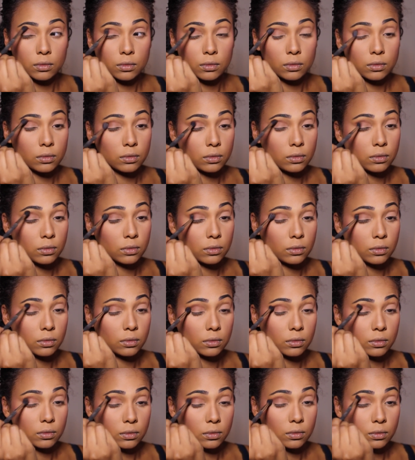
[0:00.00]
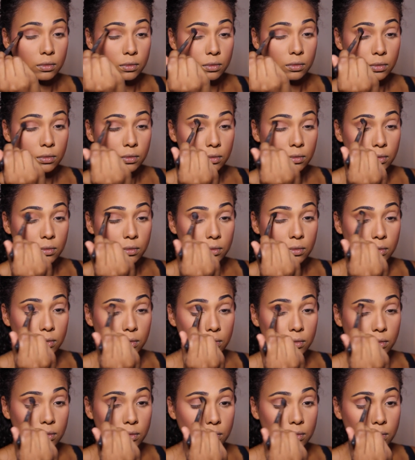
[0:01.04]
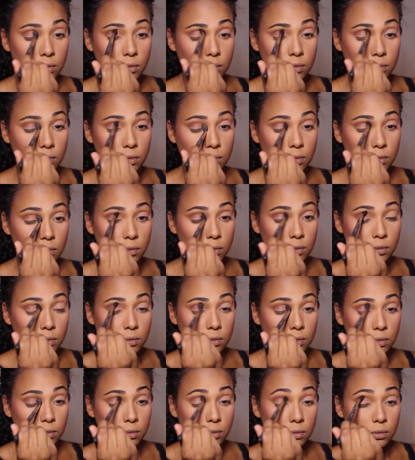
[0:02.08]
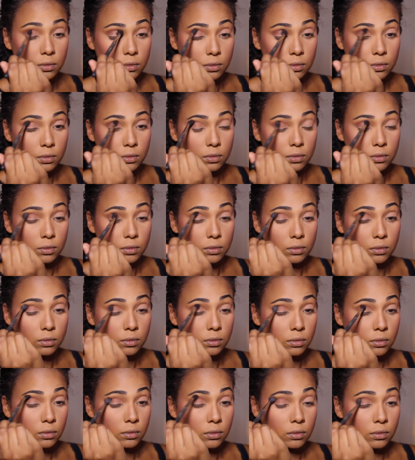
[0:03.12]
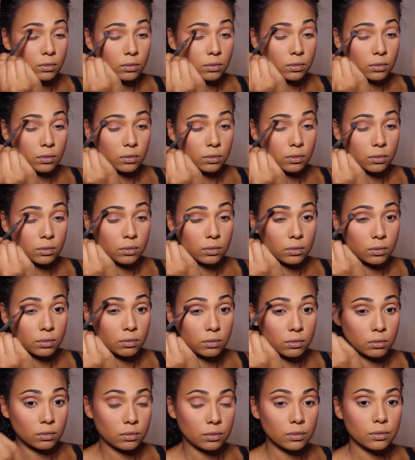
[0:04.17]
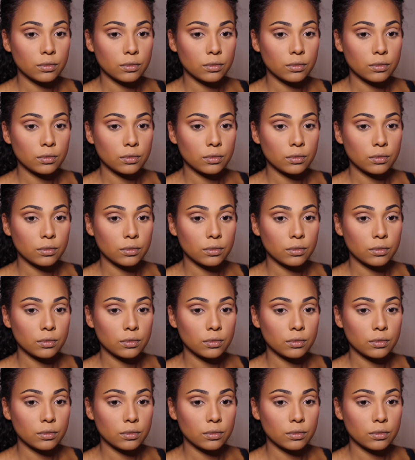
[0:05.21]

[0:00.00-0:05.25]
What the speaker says: (silence)